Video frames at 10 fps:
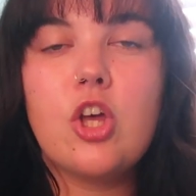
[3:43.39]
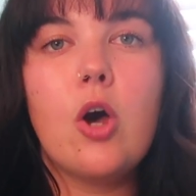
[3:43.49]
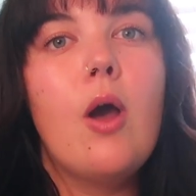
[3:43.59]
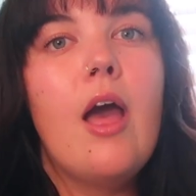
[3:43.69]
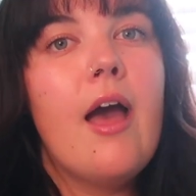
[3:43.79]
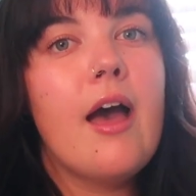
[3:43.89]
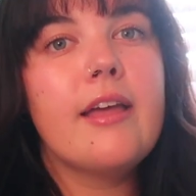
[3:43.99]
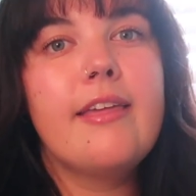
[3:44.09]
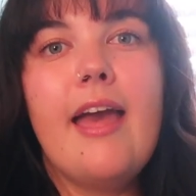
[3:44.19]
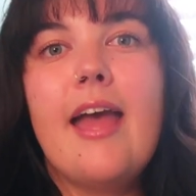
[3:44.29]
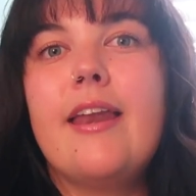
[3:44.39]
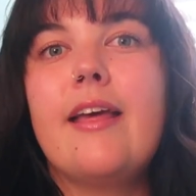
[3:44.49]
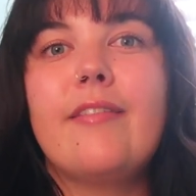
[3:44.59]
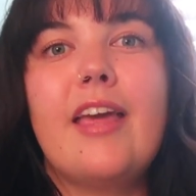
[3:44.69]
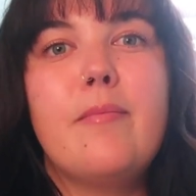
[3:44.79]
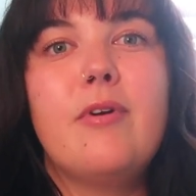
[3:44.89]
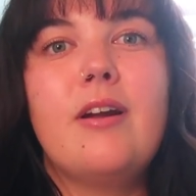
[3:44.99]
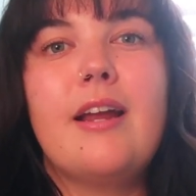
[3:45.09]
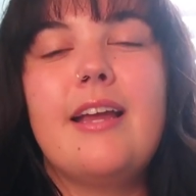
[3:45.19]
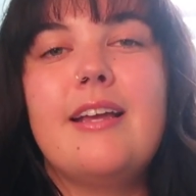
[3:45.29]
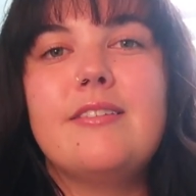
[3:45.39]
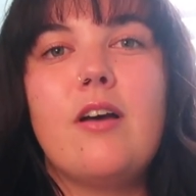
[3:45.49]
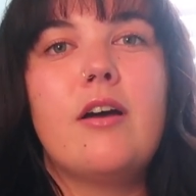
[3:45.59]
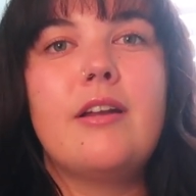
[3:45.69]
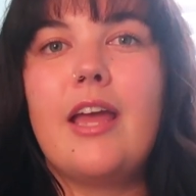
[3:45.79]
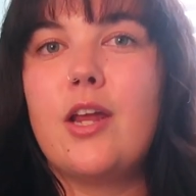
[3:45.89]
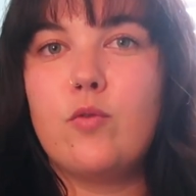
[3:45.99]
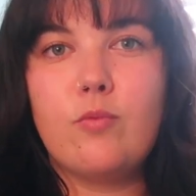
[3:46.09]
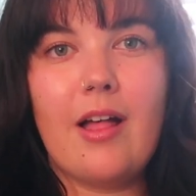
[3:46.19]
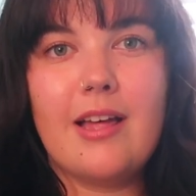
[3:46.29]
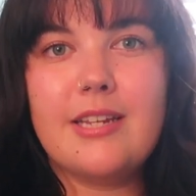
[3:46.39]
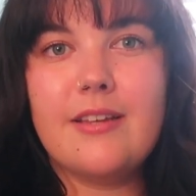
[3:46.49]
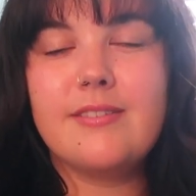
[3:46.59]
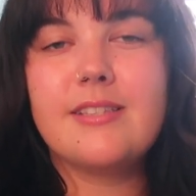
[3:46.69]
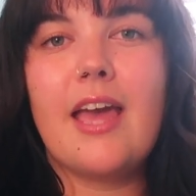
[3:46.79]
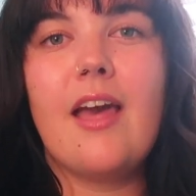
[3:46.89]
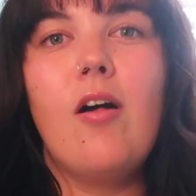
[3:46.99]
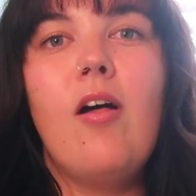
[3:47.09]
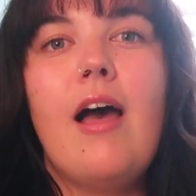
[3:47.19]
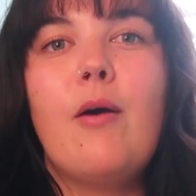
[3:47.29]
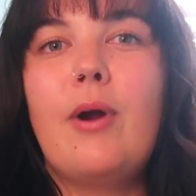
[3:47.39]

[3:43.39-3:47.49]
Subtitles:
So again, labor is on a relative scale